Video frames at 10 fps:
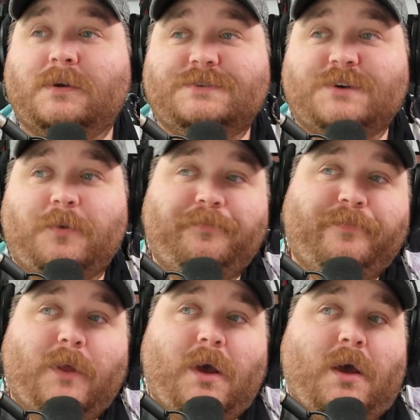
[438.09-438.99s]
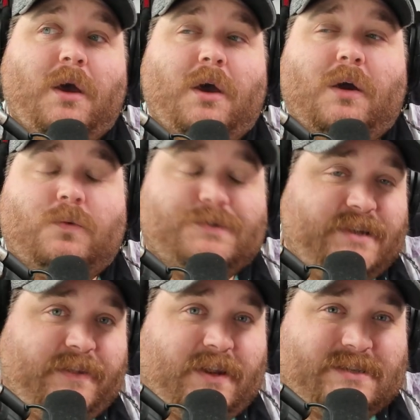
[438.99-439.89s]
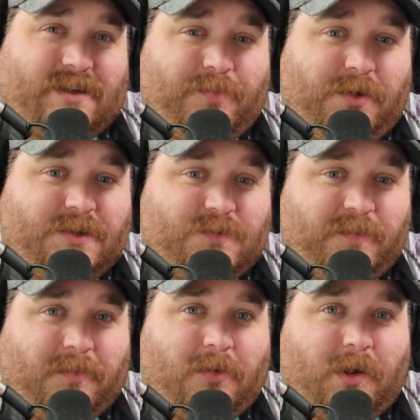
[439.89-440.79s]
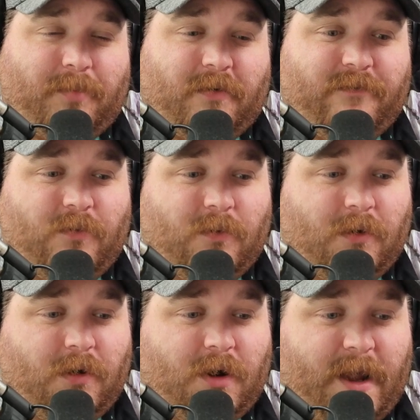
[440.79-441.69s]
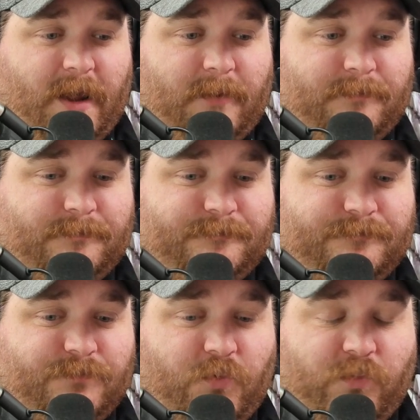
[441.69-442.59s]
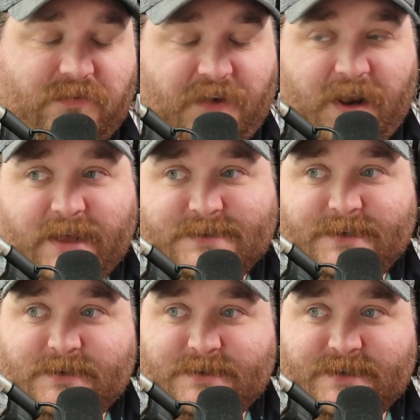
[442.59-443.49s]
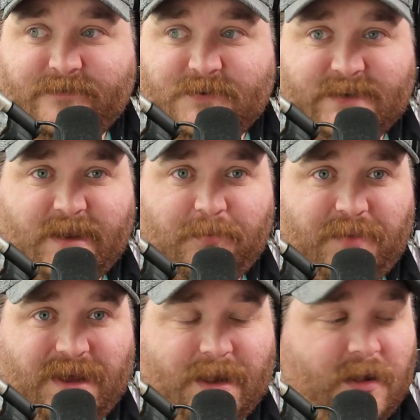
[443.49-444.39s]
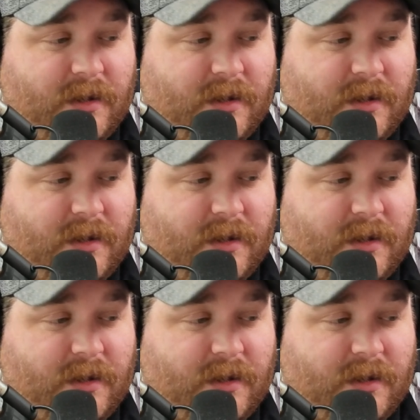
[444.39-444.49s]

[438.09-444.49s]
So we'll see in the next couple of years when people are up for refinancing to see if there's any big